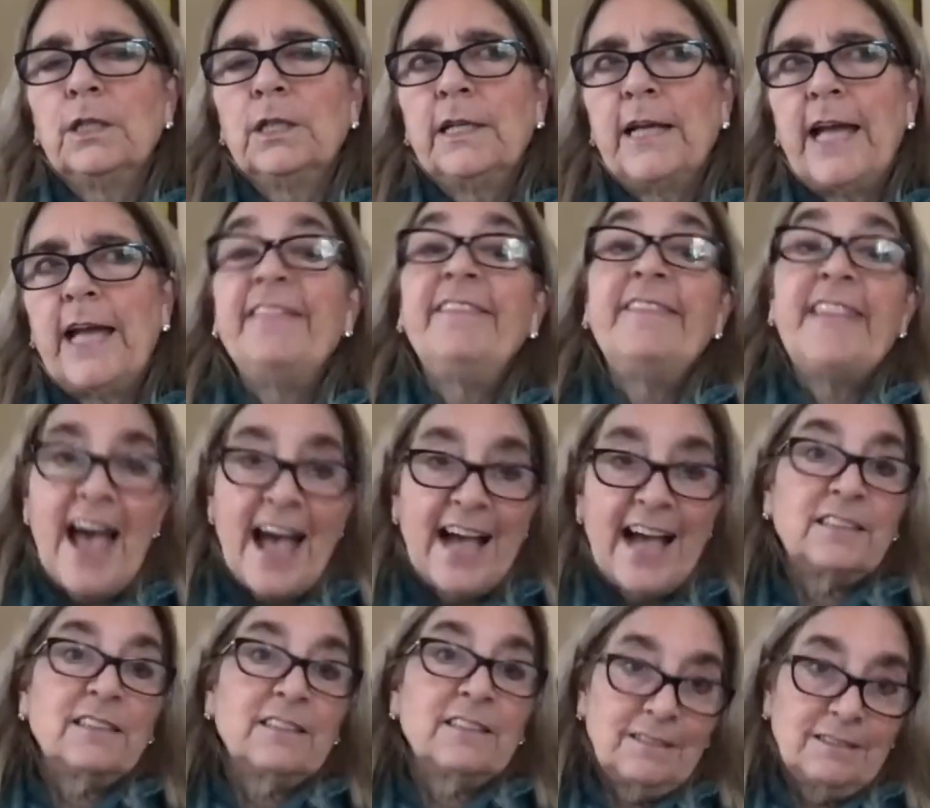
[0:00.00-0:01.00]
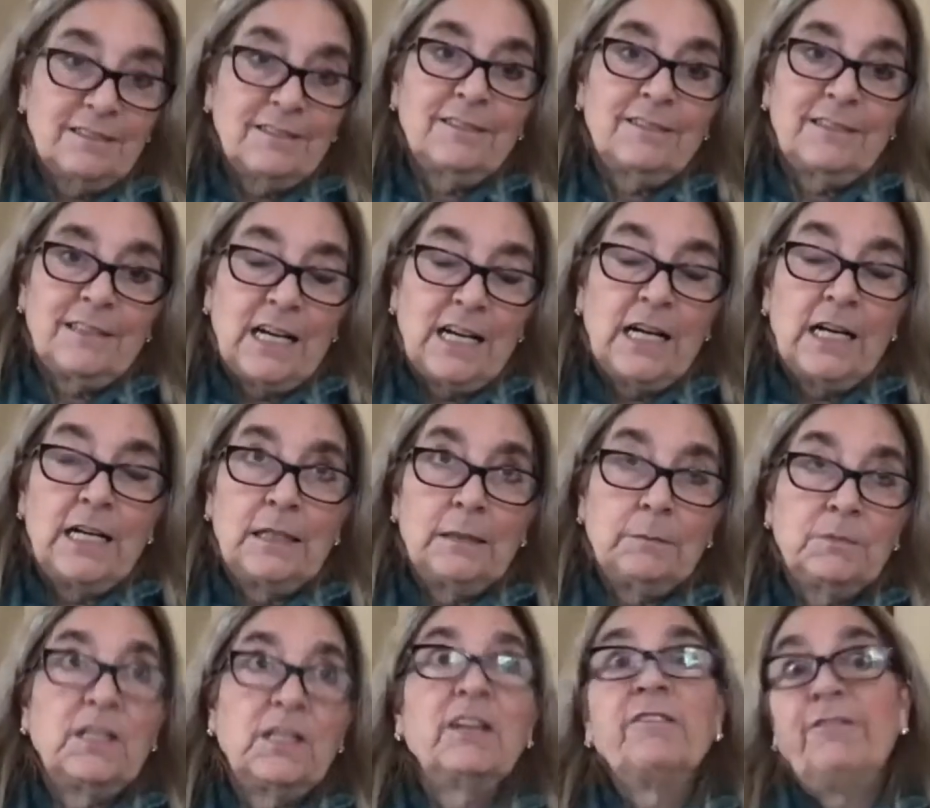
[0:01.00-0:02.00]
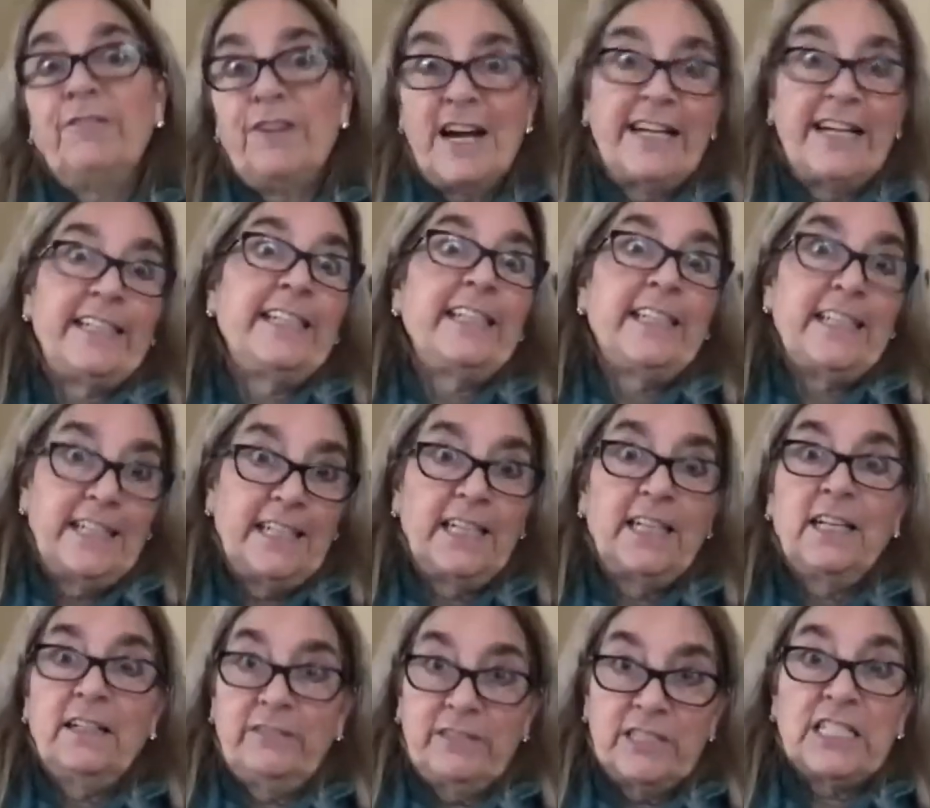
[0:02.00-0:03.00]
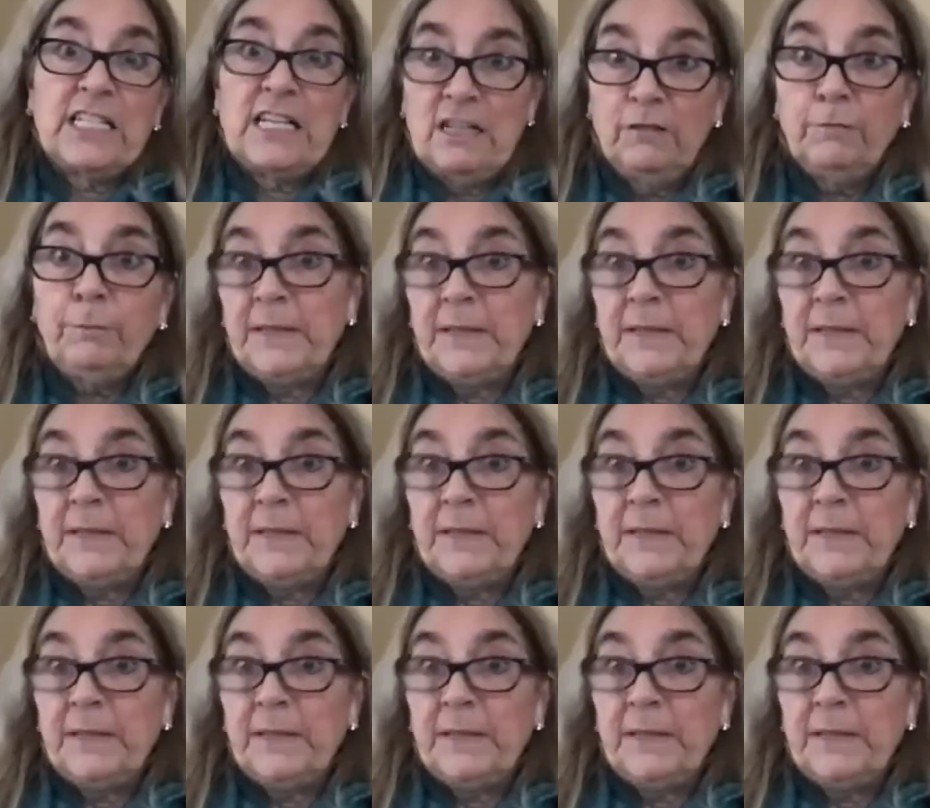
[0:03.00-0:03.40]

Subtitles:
and that's confining in and of itself,